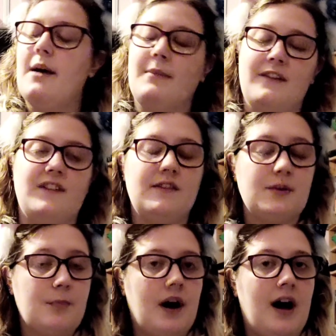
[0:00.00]
My
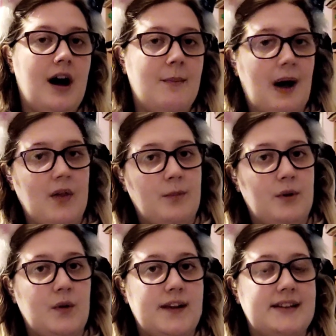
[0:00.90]
favourite part about the
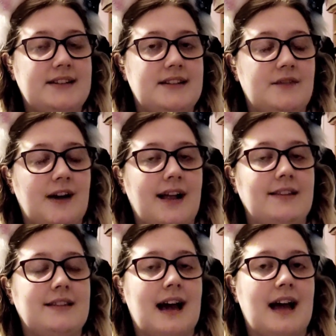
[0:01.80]
boot is the
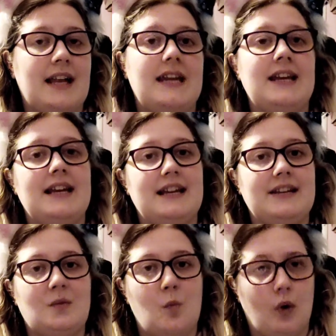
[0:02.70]
fact that it
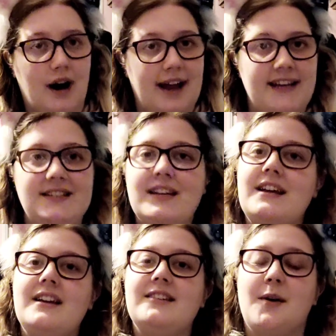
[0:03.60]
is wide.
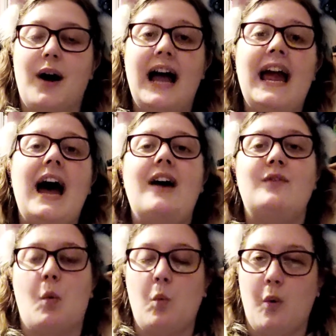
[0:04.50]
So I have
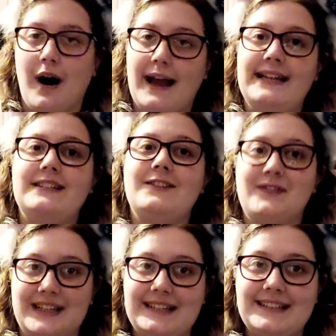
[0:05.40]
wide
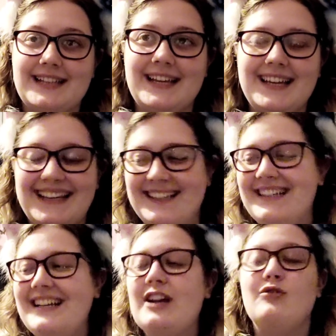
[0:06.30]
feet,
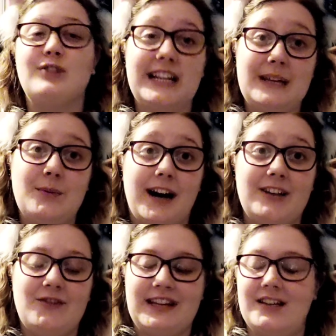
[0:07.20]
really wide
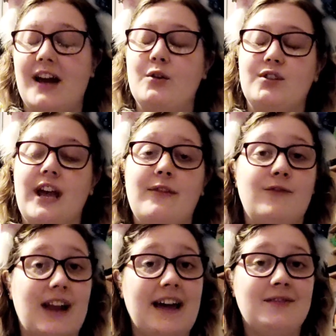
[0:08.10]
feet. I also have
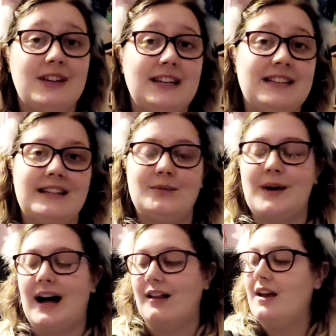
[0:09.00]
flat feet as
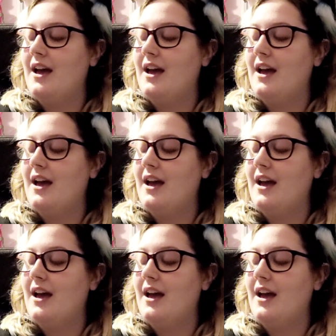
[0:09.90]
well.